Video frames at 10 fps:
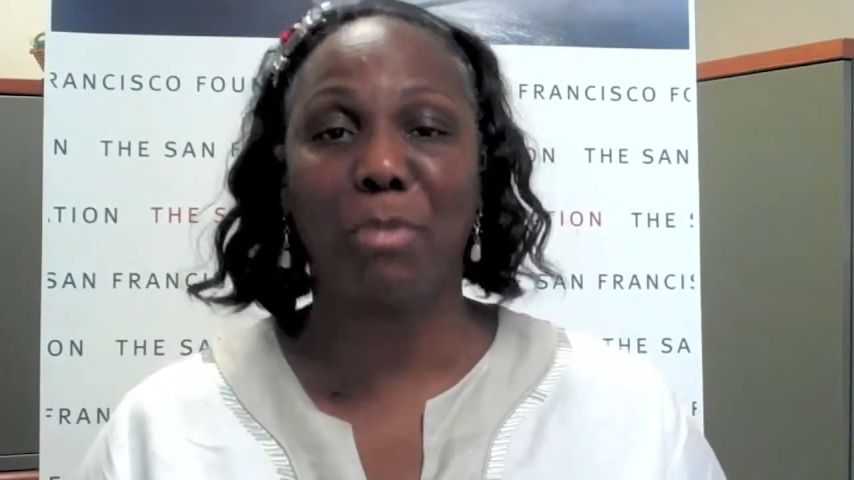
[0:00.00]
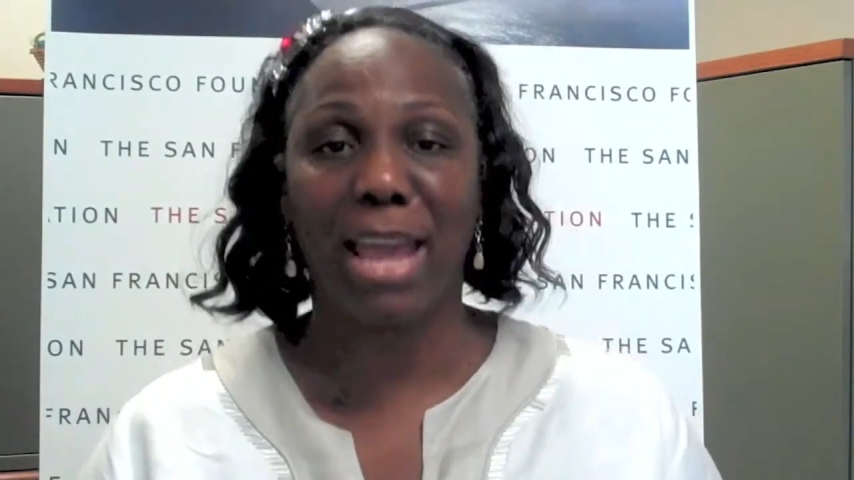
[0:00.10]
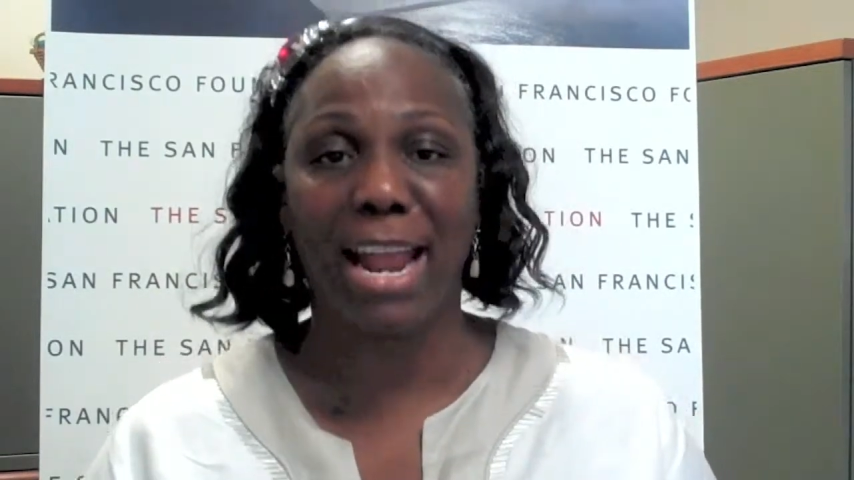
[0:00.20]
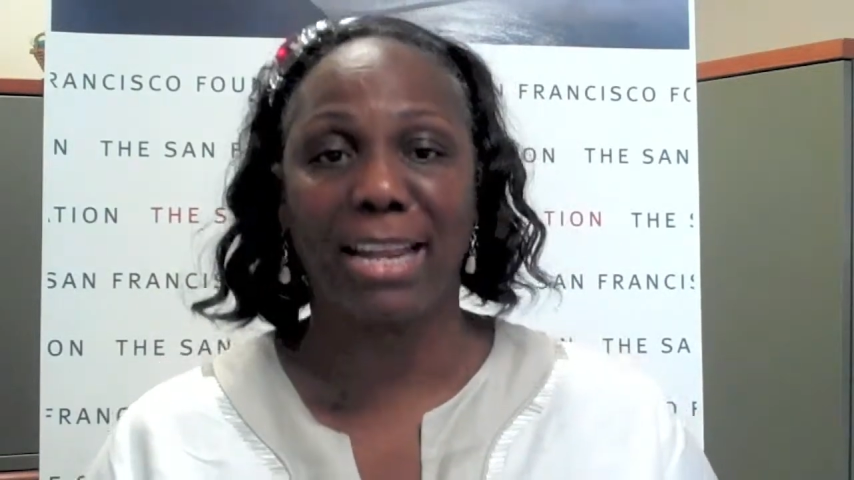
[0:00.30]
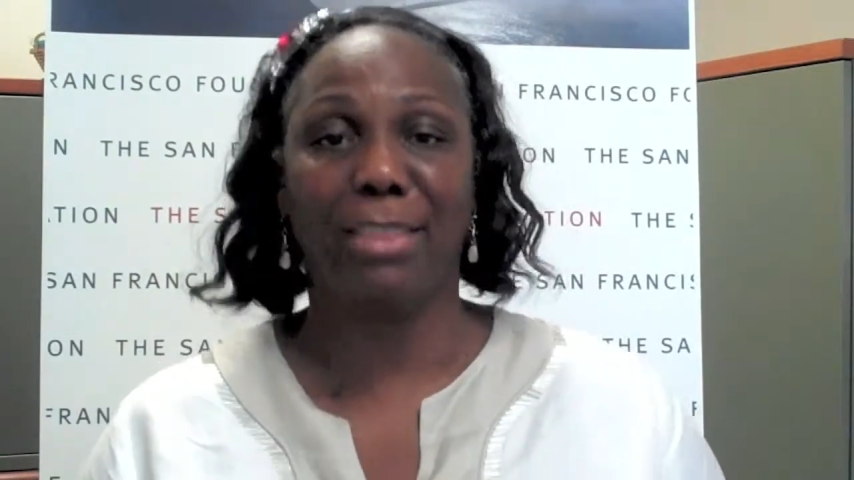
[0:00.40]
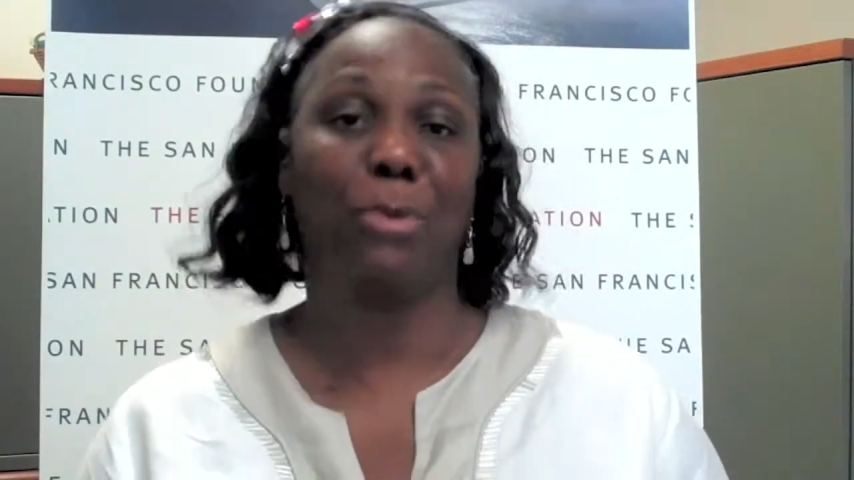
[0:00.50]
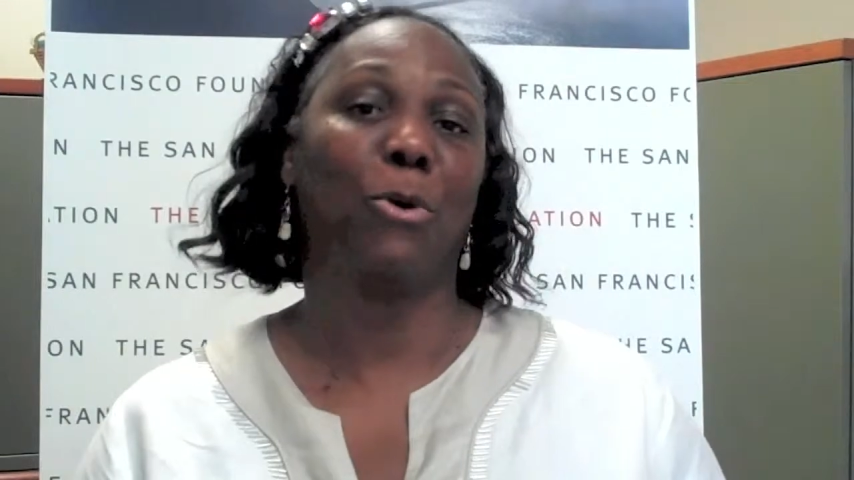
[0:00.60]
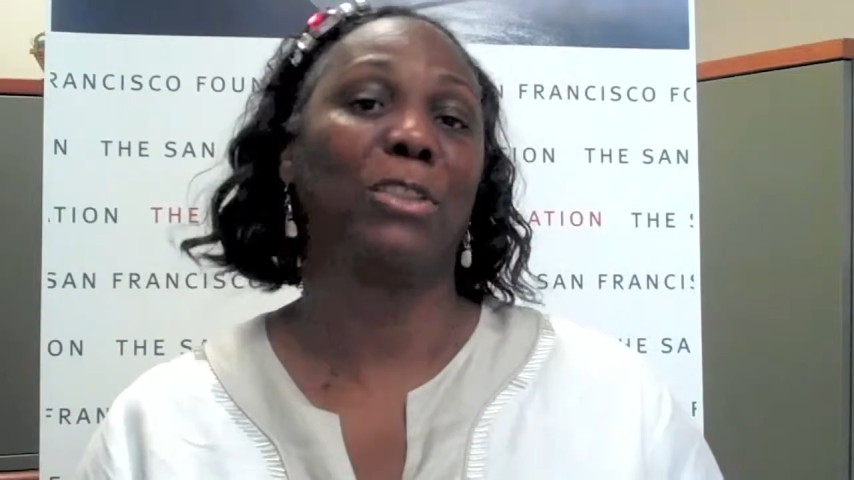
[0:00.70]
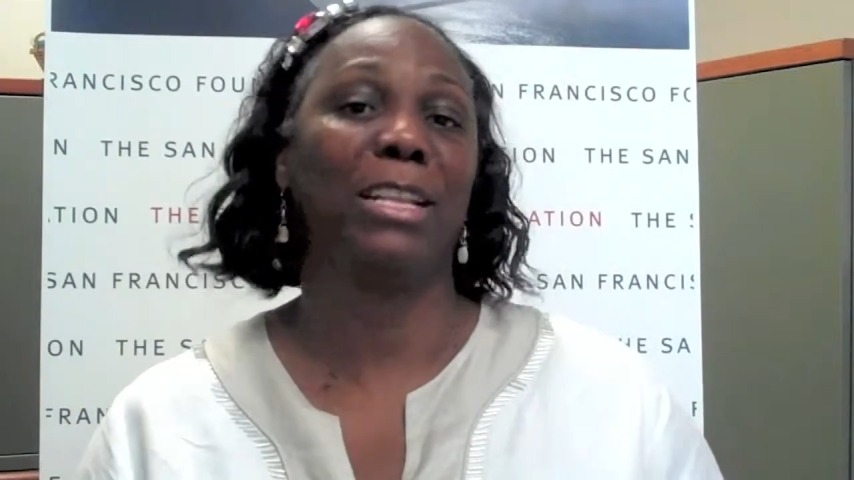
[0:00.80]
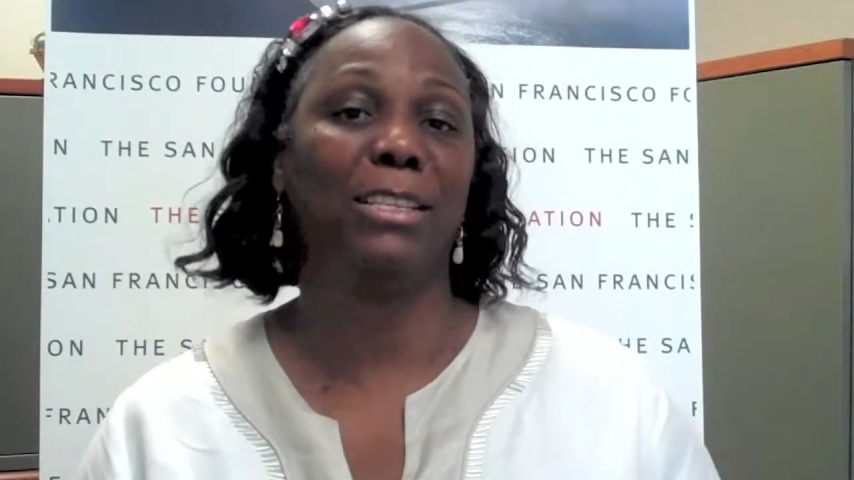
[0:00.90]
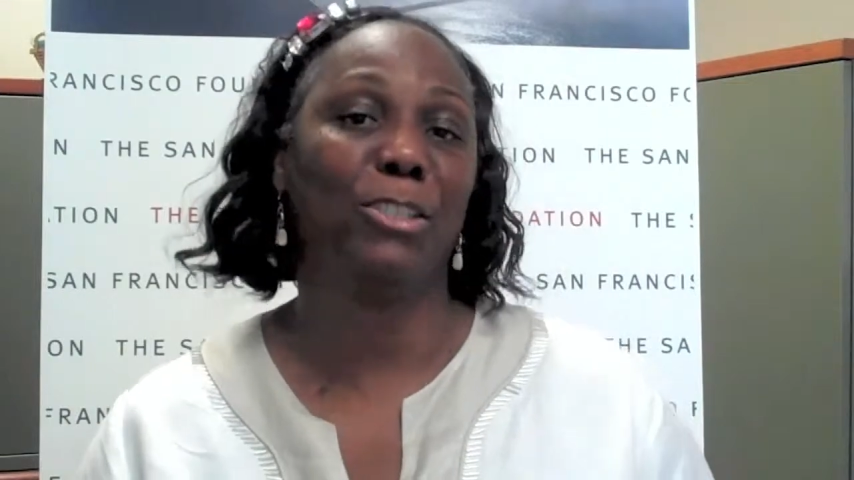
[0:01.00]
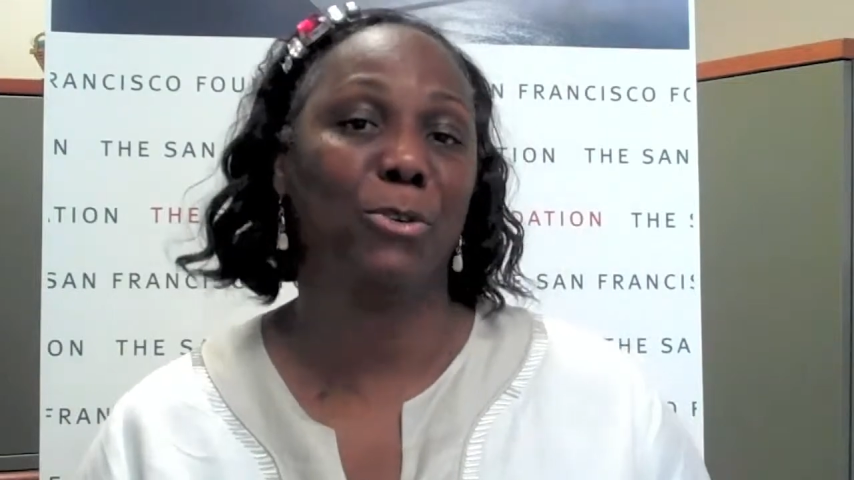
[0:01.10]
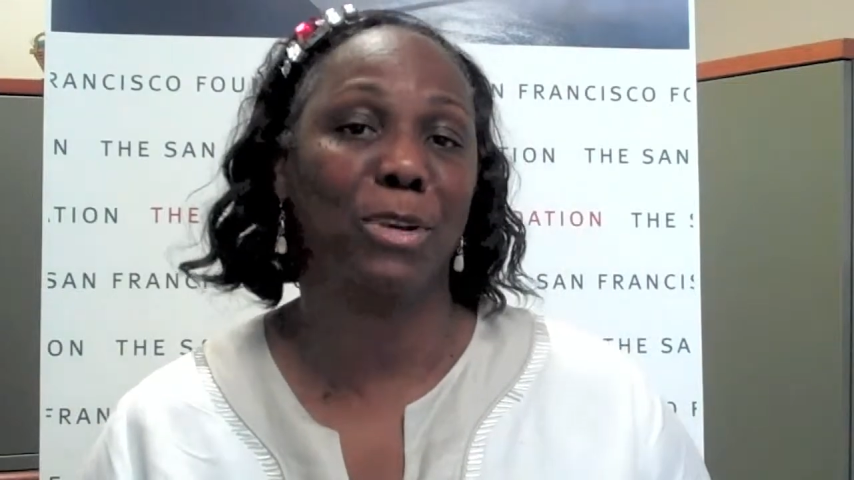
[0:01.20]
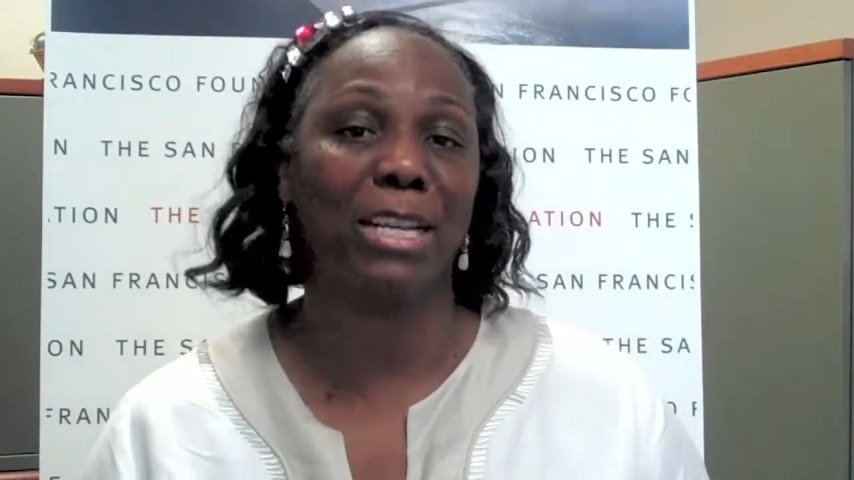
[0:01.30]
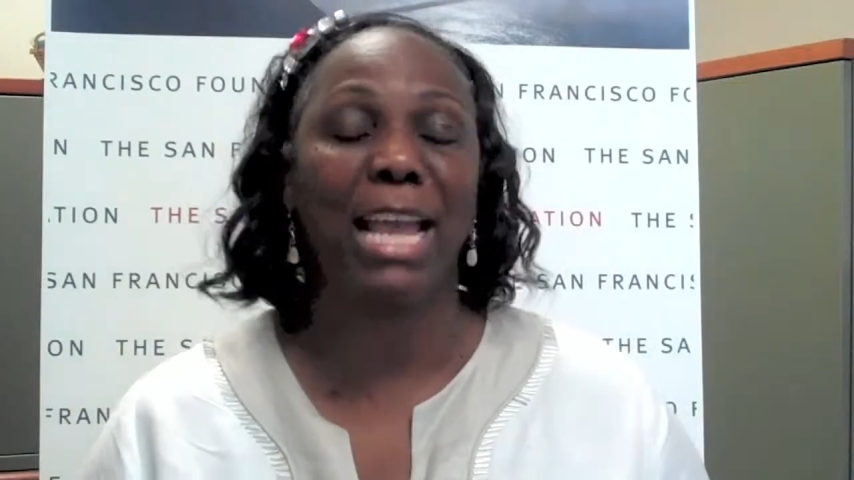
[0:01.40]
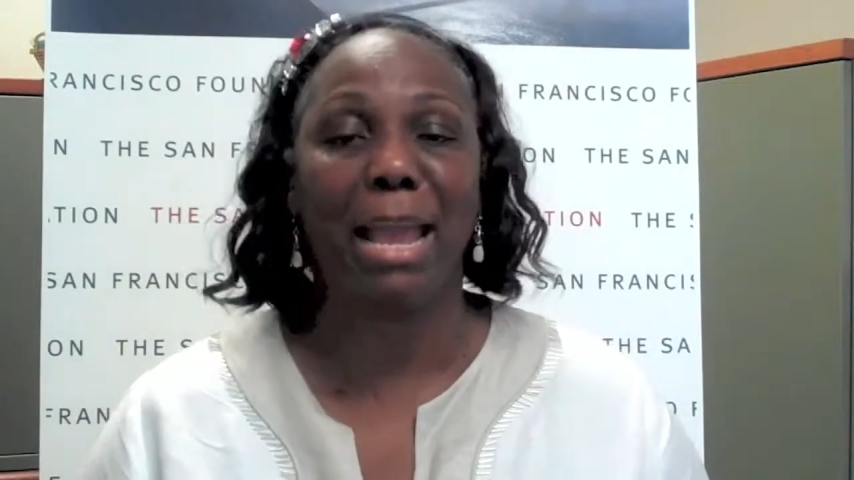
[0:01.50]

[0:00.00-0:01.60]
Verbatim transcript: man and the work that he's doing